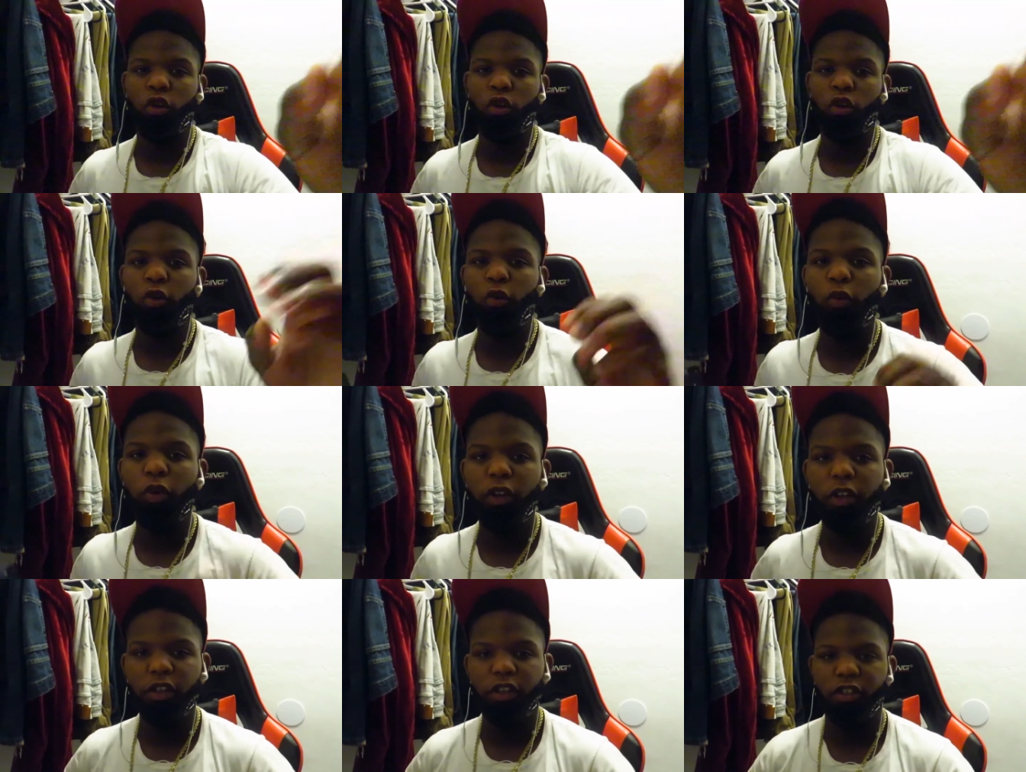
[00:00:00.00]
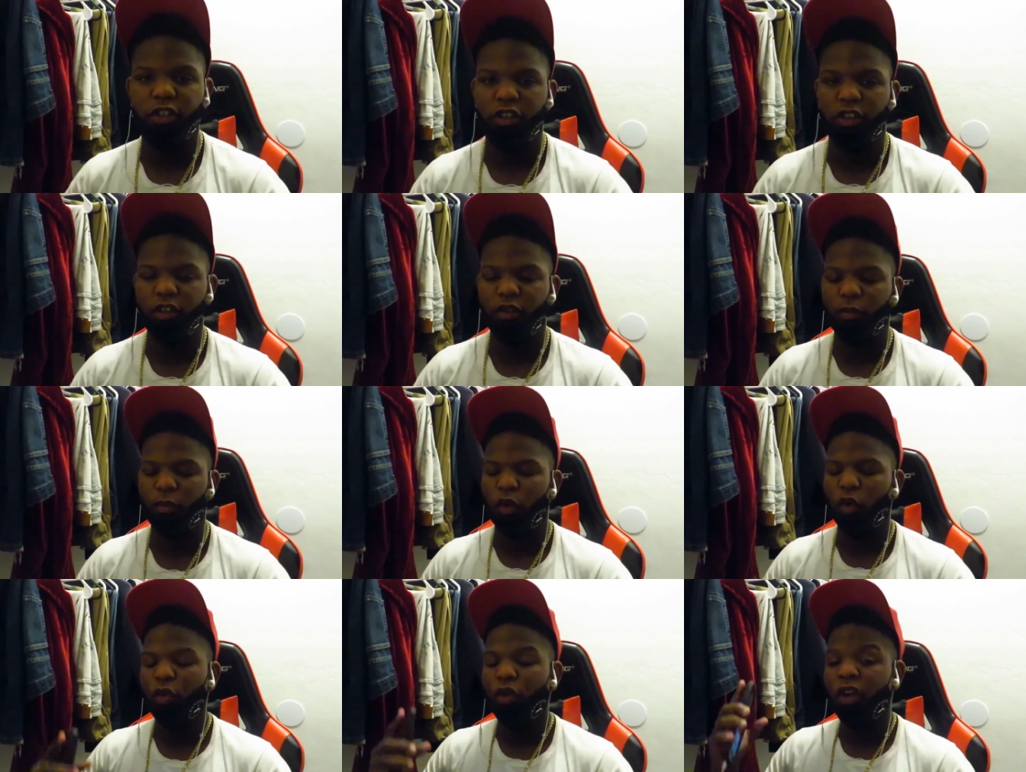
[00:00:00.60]
Yo, what is good,
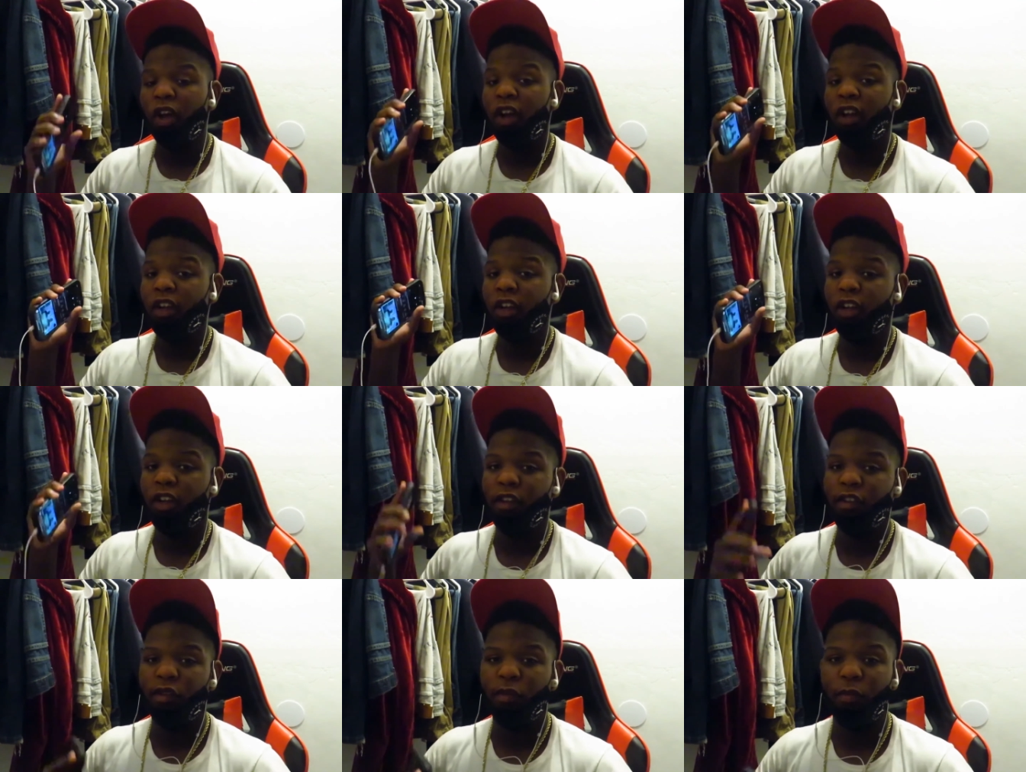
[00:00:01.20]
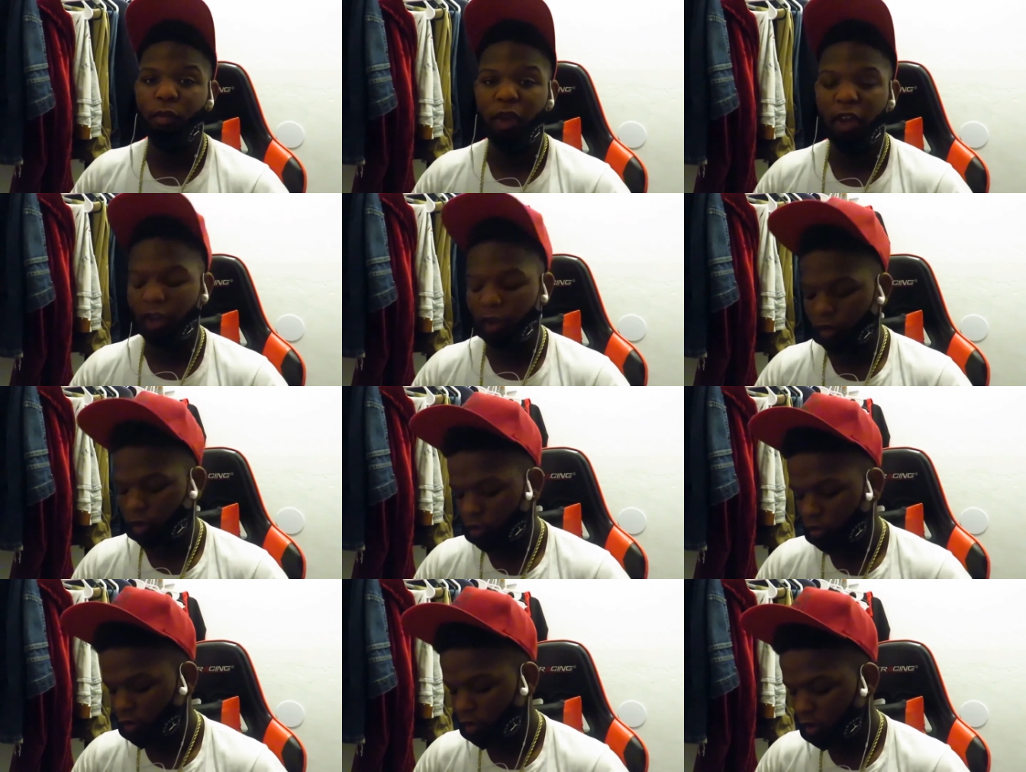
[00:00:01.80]
bro? We got another
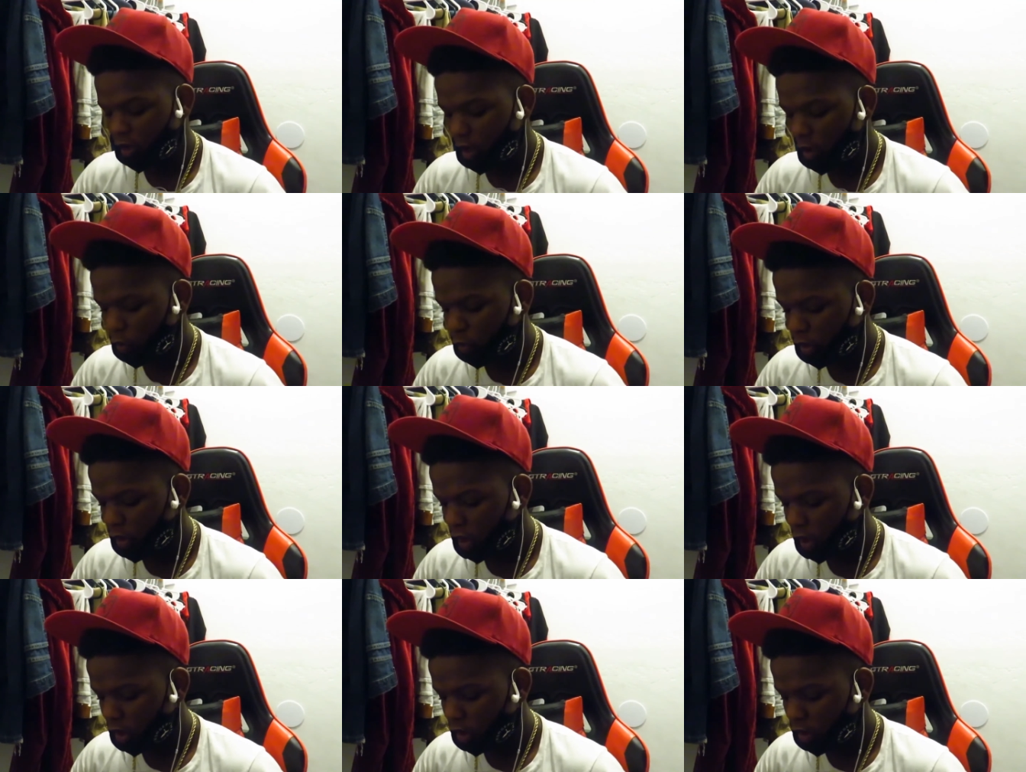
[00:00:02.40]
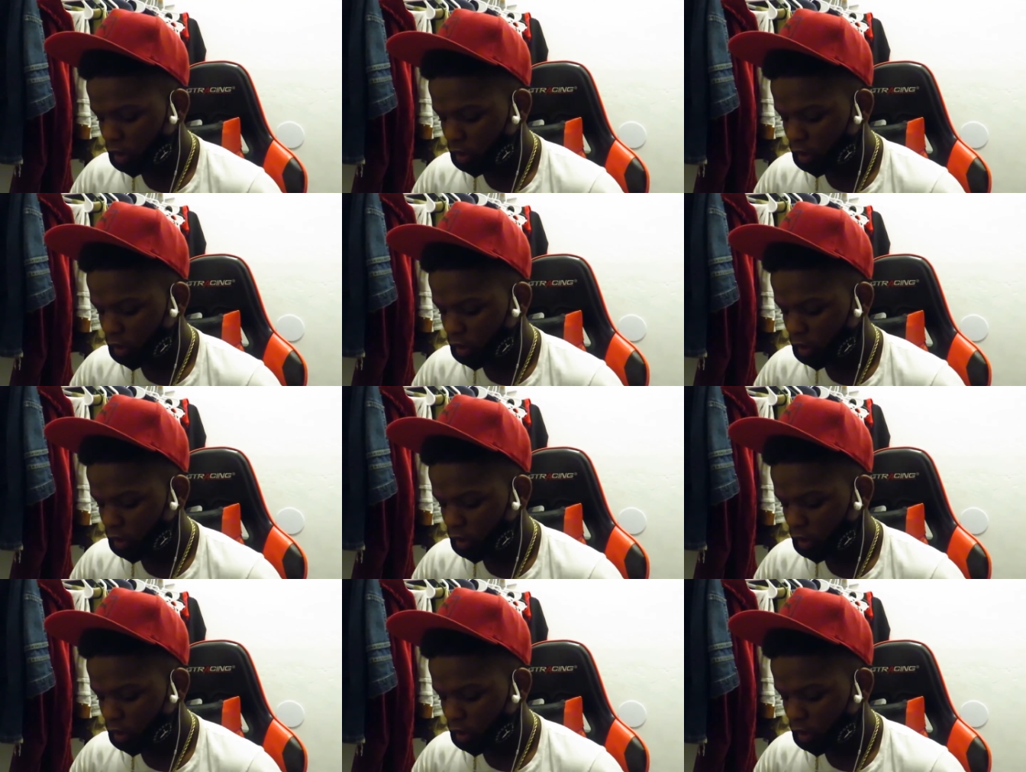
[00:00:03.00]
banger today. We got